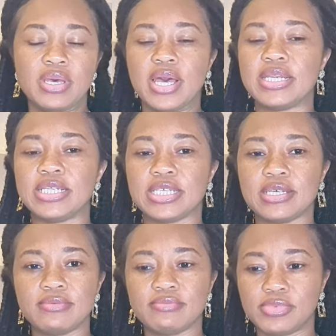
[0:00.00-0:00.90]
And
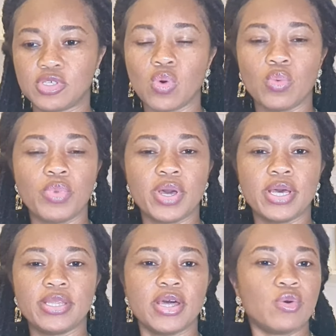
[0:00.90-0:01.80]
so
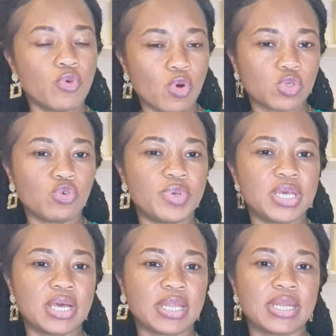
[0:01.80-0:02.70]
there will also
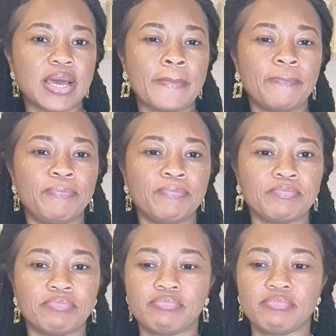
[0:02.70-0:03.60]
be another
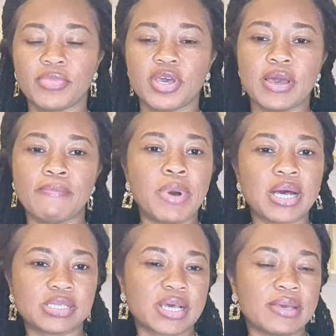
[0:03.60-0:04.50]

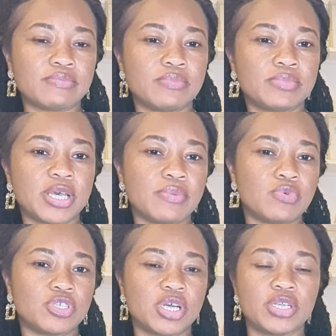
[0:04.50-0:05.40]
bus
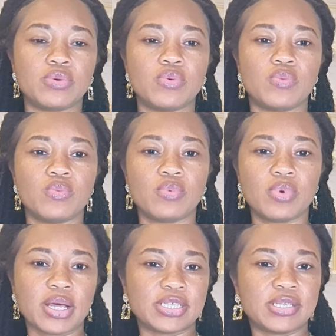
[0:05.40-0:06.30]
timetable schedule
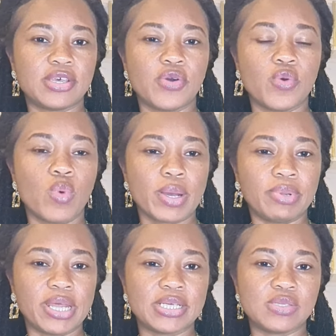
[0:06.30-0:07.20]
at your
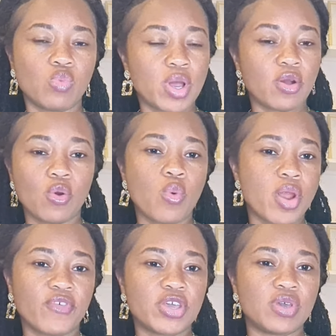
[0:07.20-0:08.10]
workplace, or
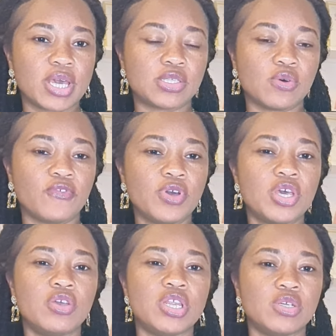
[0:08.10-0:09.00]
wherever you get off.
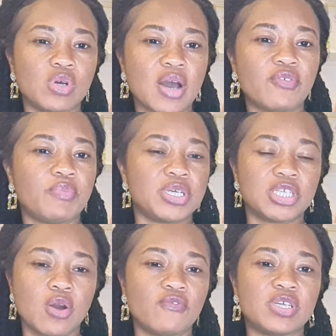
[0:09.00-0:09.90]
You need to have a
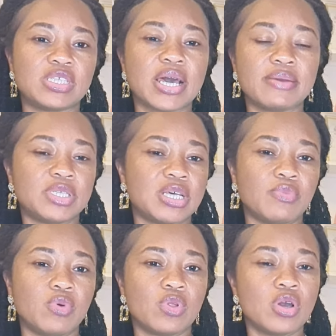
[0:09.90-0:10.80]
picture of the
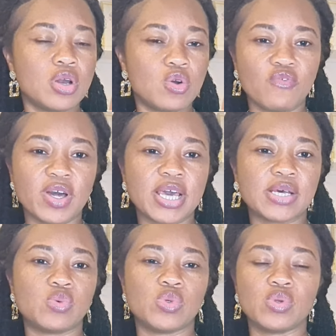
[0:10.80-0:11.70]
timetable over there,
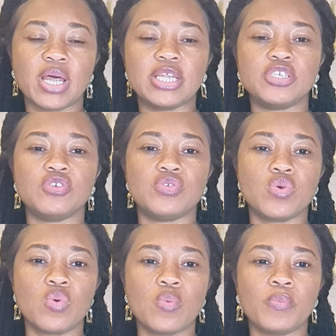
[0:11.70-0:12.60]
so that at least you
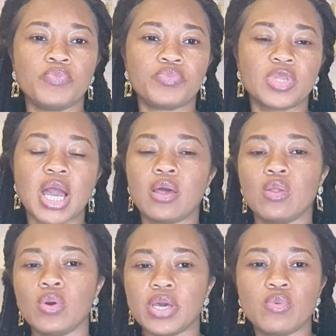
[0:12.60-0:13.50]
know how
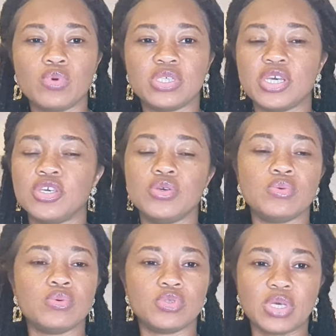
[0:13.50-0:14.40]
long it will take
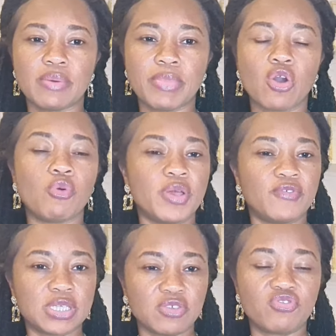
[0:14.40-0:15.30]
you to get back home. If
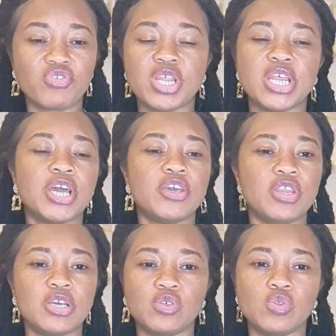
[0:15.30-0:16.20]
it's a train, you
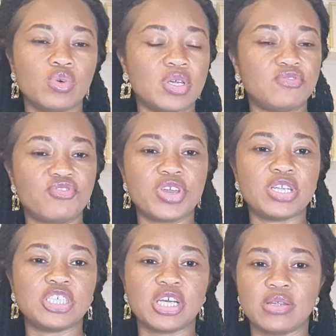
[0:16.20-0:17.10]
need to know the
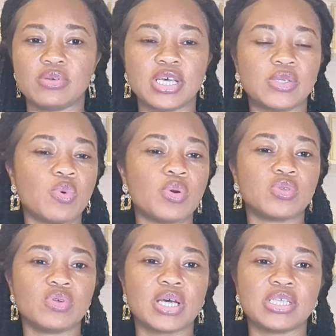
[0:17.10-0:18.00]
train schedules as well,
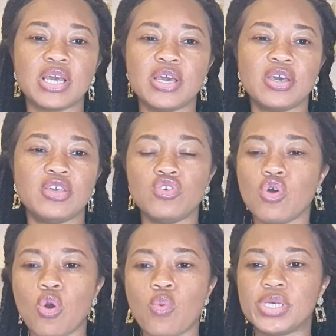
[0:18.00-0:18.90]
so that you
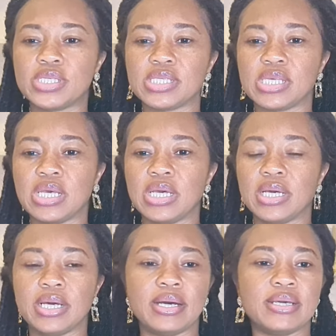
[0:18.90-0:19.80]
always
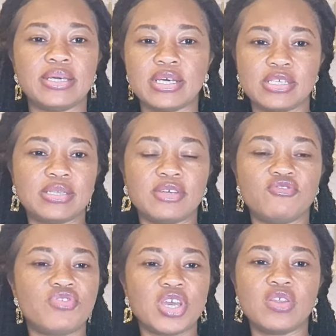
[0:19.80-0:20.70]
get the
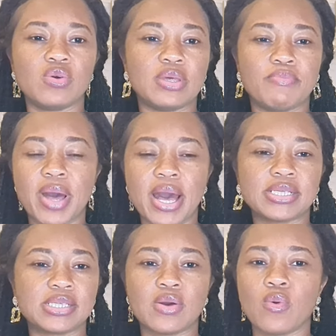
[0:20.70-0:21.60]
train or the
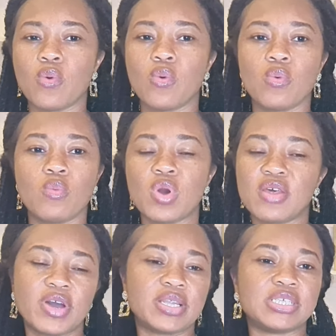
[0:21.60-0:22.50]
bus or
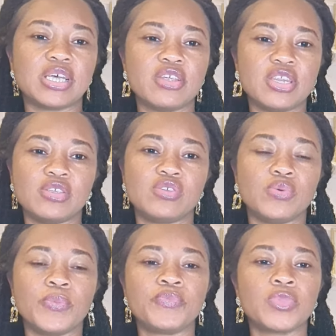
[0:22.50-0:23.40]
whatever it is that you need
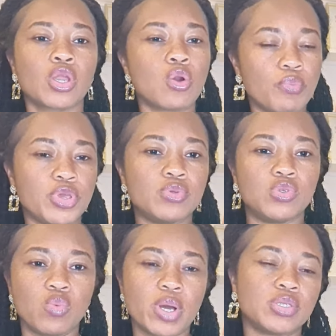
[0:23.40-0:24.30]
to commute
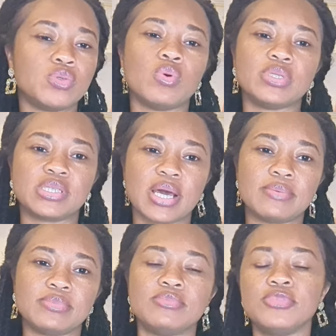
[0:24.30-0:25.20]
to work to on
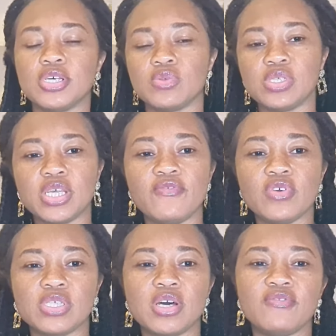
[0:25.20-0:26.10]
time, just to save
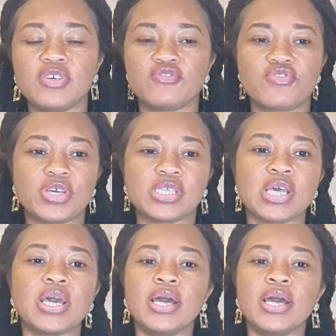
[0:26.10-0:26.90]
yourself the stress.